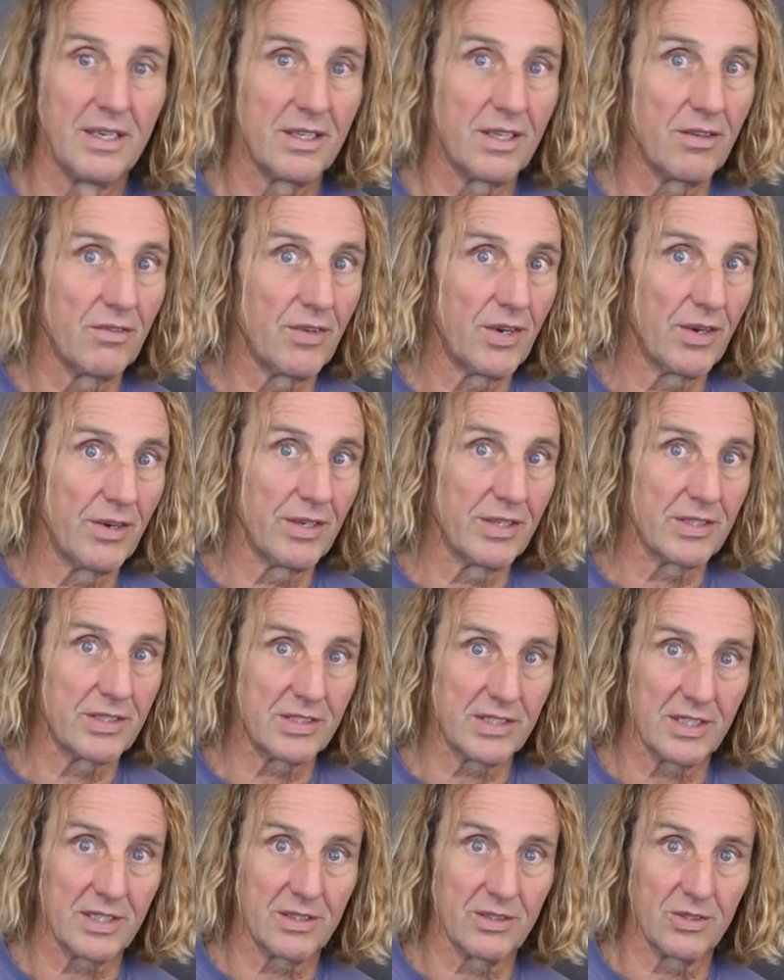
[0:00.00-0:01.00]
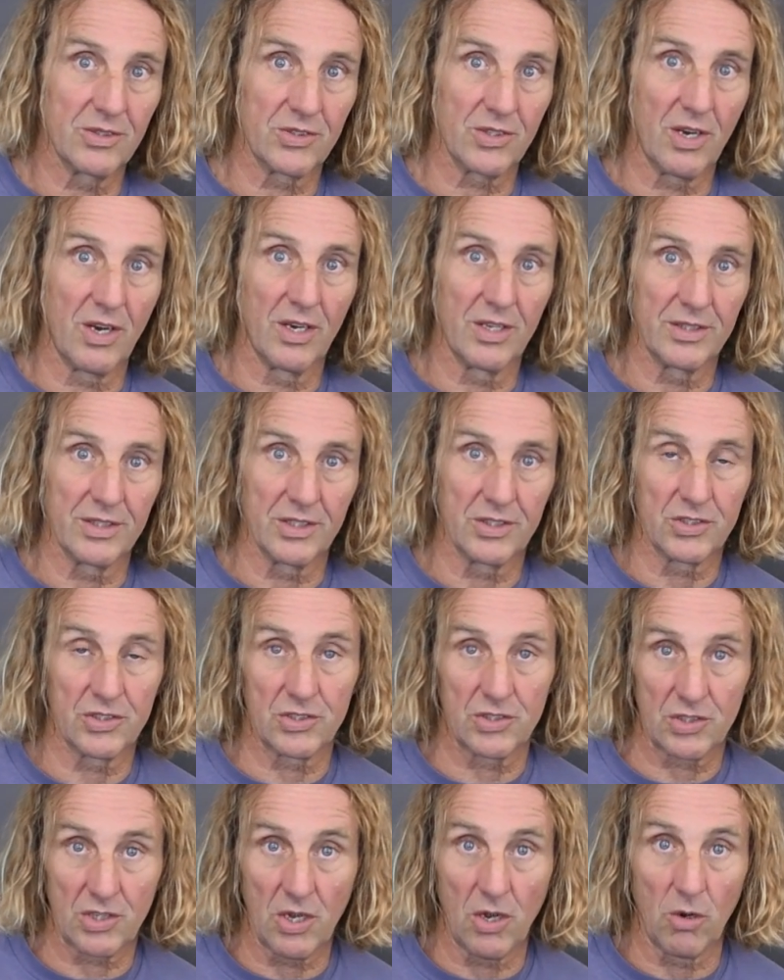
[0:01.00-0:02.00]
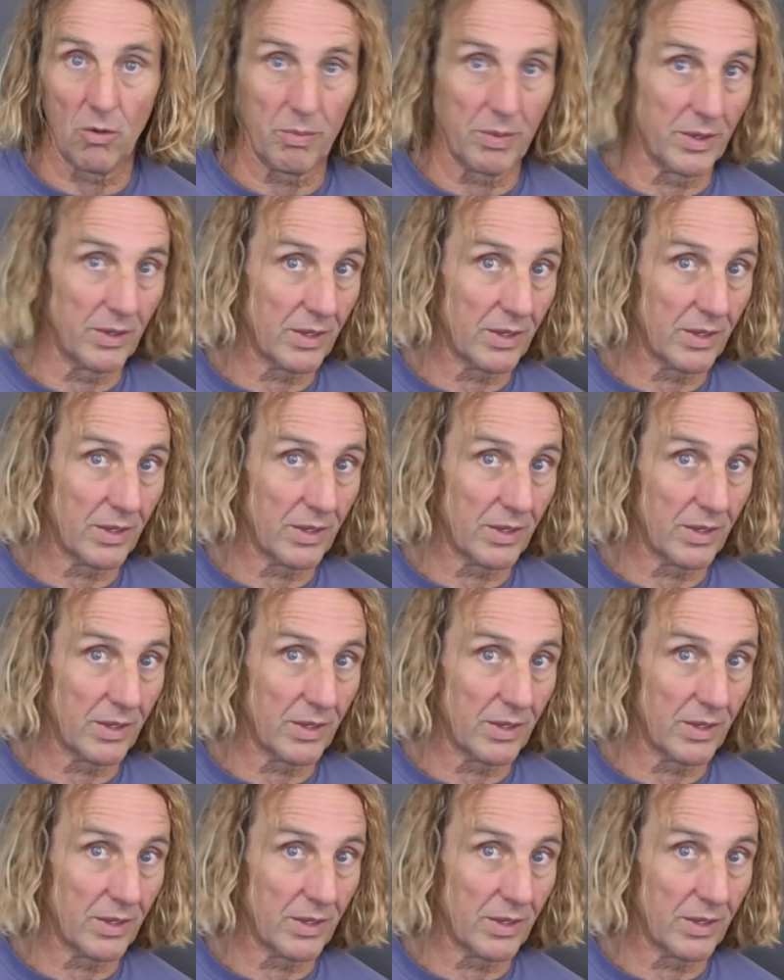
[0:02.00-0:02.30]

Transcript: the various signals on the scope.